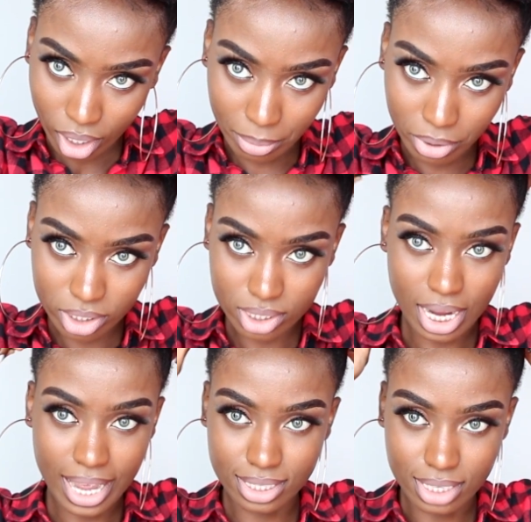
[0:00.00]
I'm going to
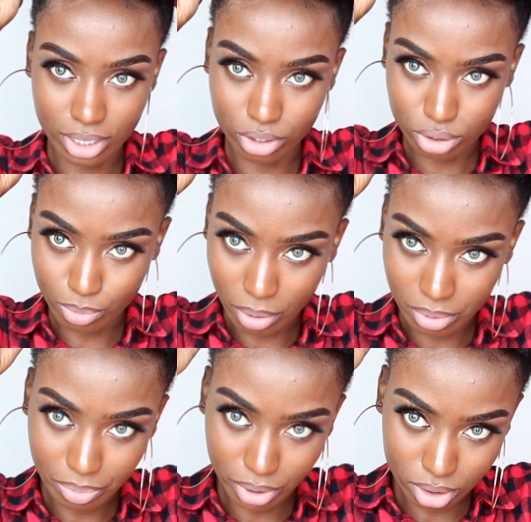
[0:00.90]
tie it and use
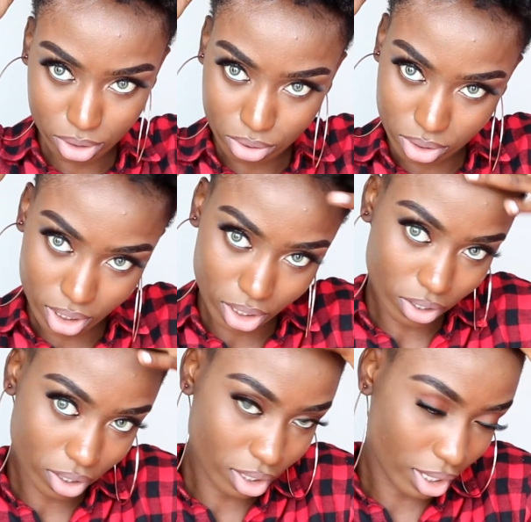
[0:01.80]
bobby pins to
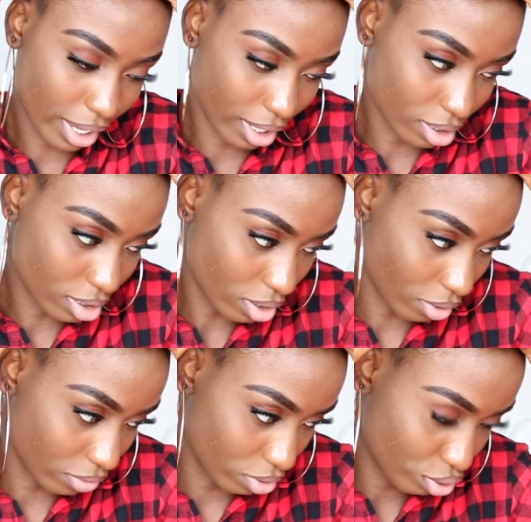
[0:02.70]
secure the ends of the